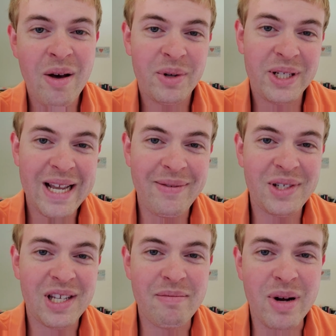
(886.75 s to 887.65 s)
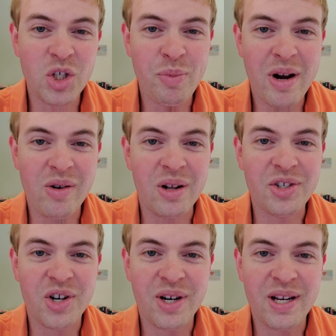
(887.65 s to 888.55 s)
which is obviously a much better
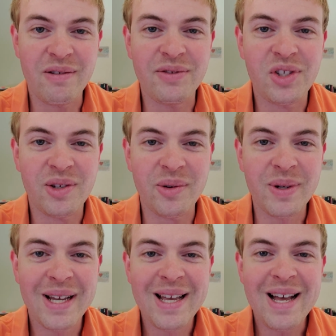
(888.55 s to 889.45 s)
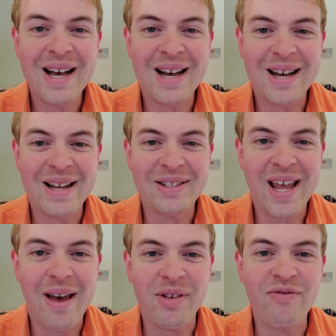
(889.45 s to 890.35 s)
alternative to
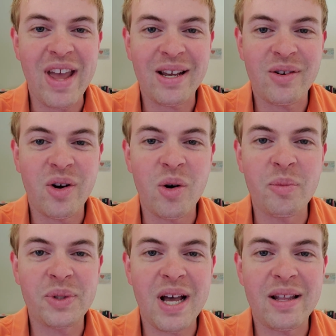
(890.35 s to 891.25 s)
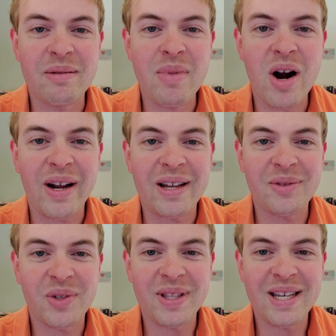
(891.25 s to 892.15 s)
having vacant homes on the
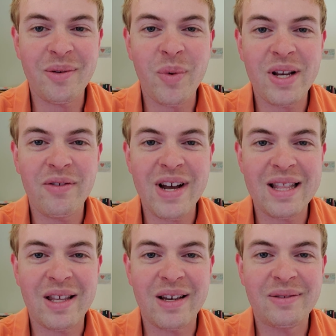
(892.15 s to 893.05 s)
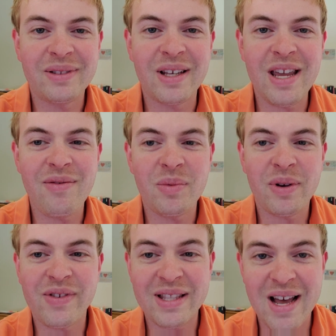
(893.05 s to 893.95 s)
market. So I think when you've got even when
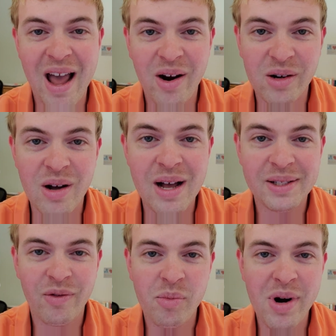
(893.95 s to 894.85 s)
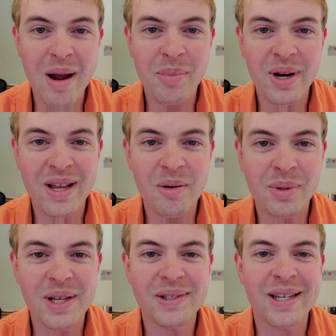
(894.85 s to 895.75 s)
you've got the higher cost of a property in a
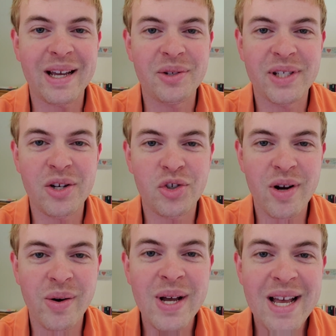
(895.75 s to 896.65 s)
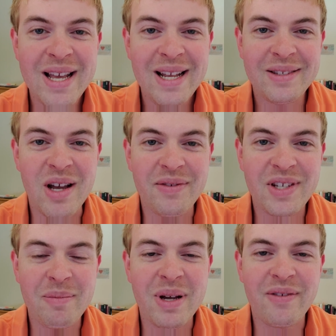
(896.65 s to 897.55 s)
place like El Centro, it's
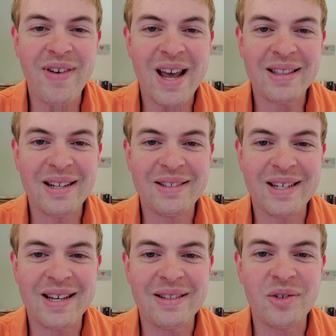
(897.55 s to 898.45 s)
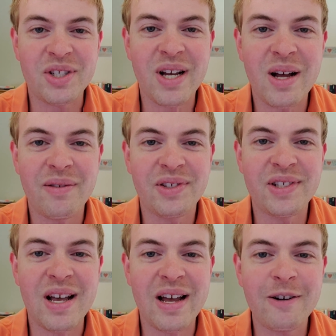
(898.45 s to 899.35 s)
offset by the fact that there's a ton of
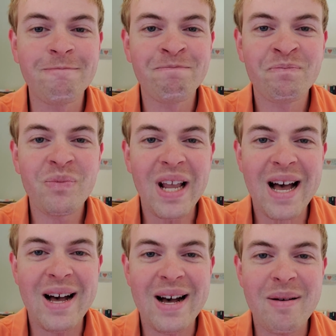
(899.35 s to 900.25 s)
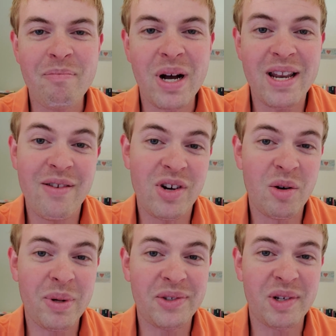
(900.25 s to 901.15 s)
sun. But even in
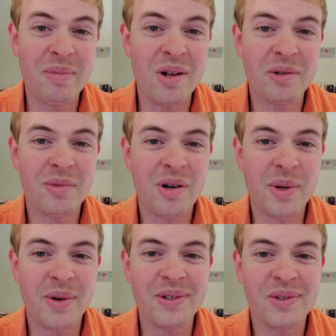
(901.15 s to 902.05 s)
a place like Baltimore, where there isn't